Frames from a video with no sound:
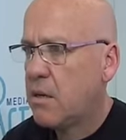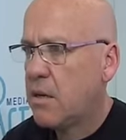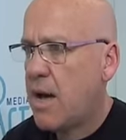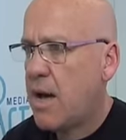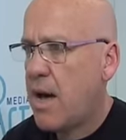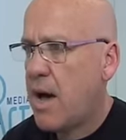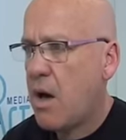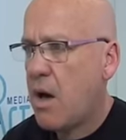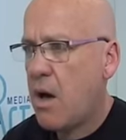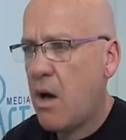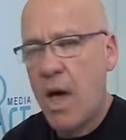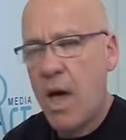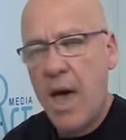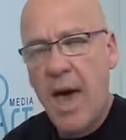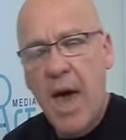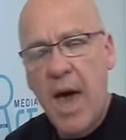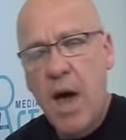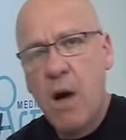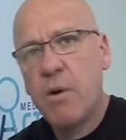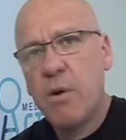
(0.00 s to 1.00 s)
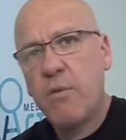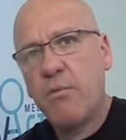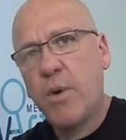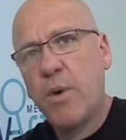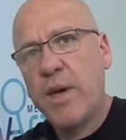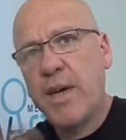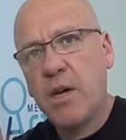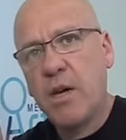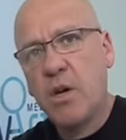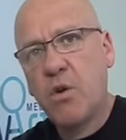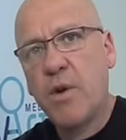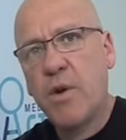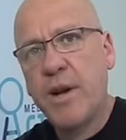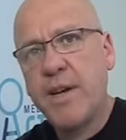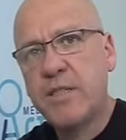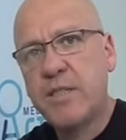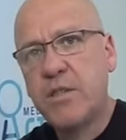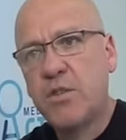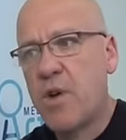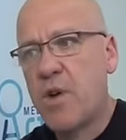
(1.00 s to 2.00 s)
uh, how have we
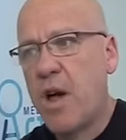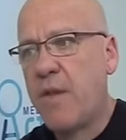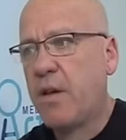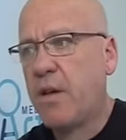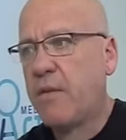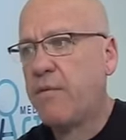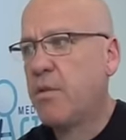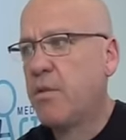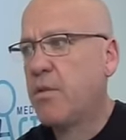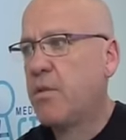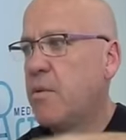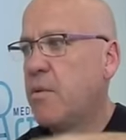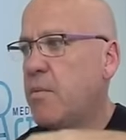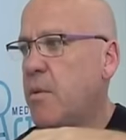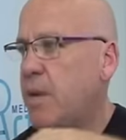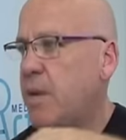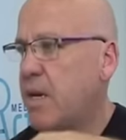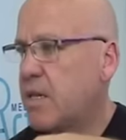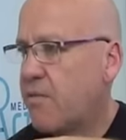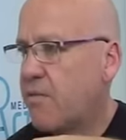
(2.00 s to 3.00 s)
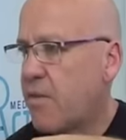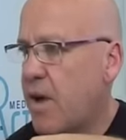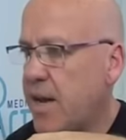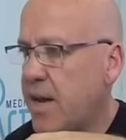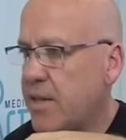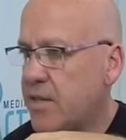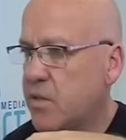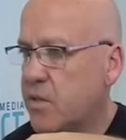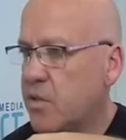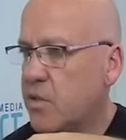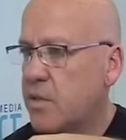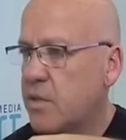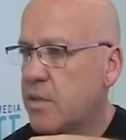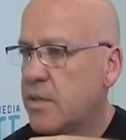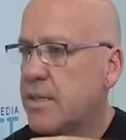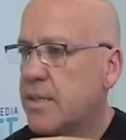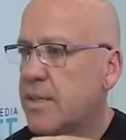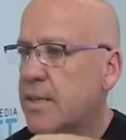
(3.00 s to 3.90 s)
increased the traffic for Thermomix phrases?